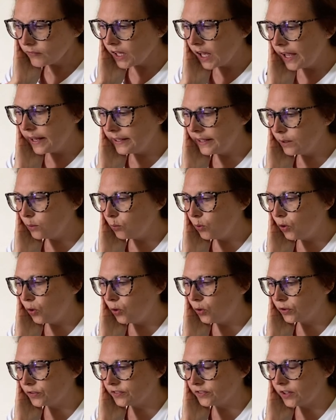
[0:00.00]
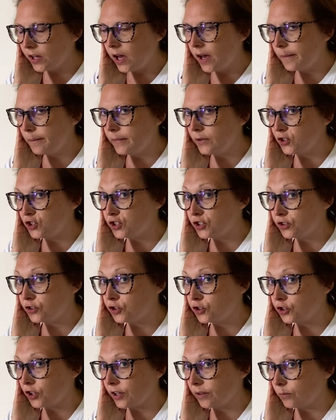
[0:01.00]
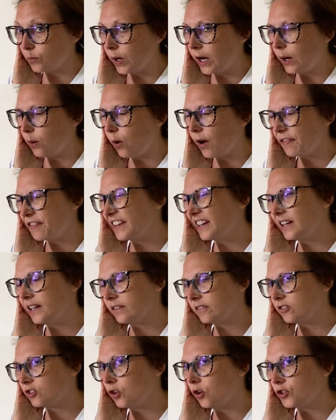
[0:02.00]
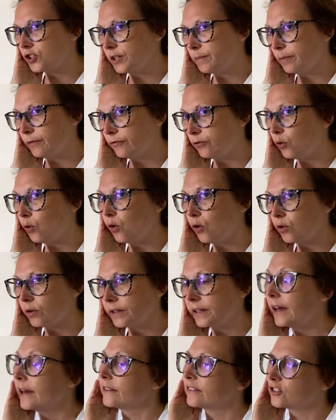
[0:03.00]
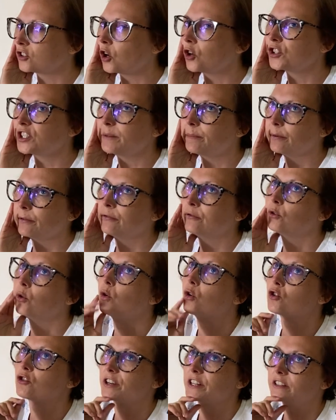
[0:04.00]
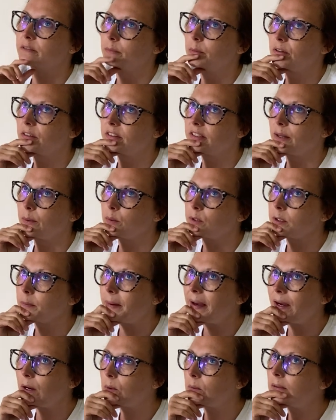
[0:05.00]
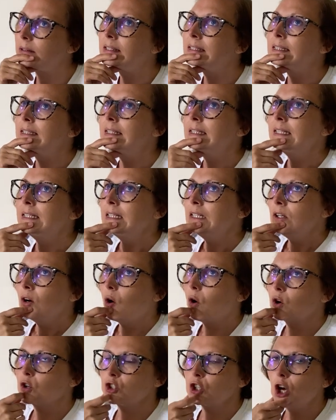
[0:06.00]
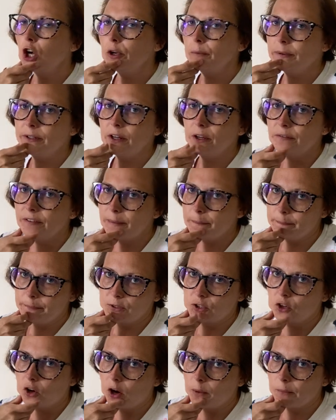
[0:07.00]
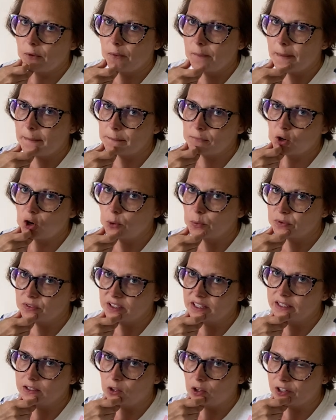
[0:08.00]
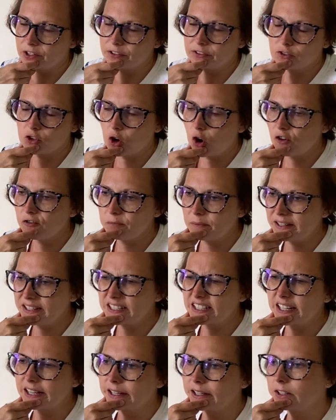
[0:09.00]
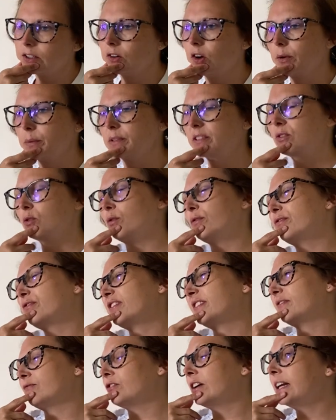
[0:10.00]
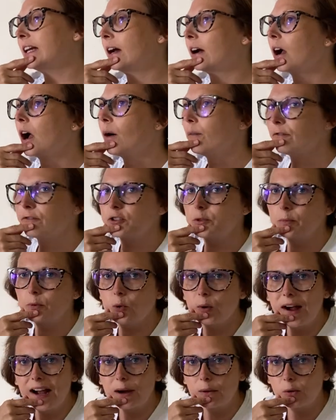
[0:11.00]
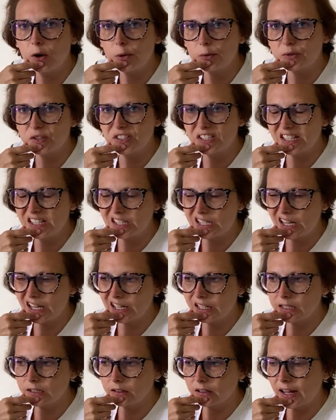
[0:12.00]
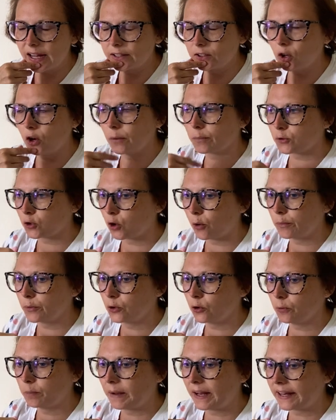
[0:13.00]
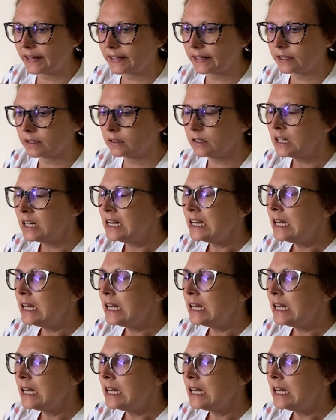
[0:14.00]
and it was um, well, I think it started before, yeah, it started before Christmas. It was about October, November time. I remember I was in like a staff meeting and I was sort of really uncomfortable how I was sitting. I had like abdominal pain.